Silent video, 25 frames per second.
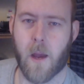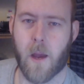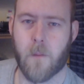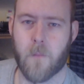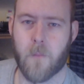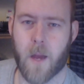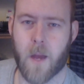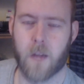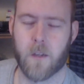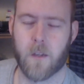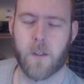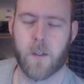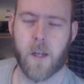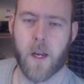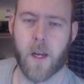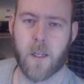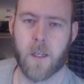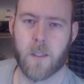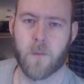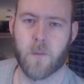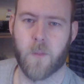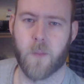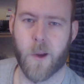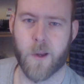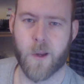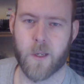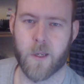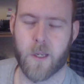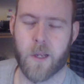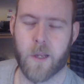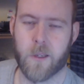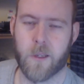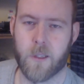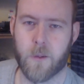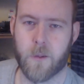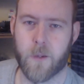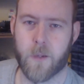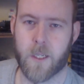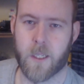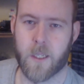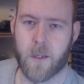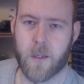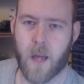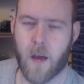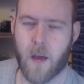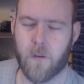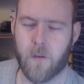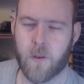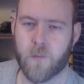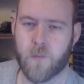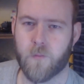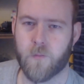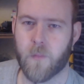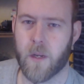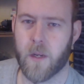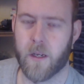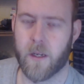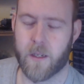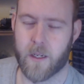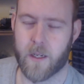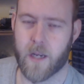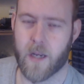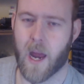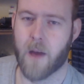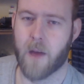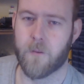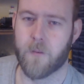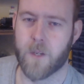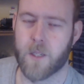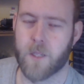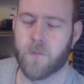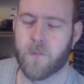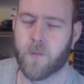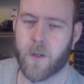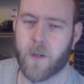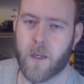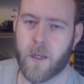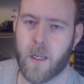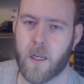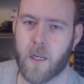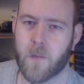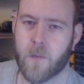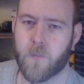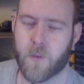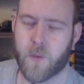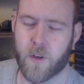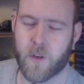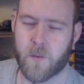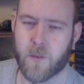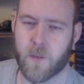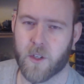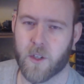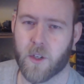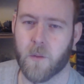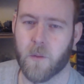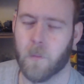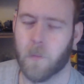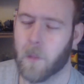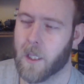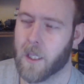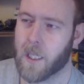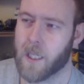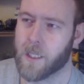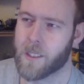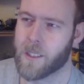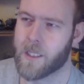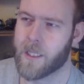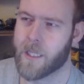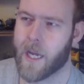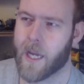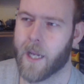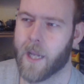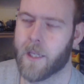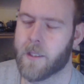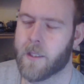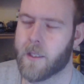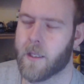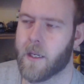actually had some work done to it, and now he's in a pretty much complete state.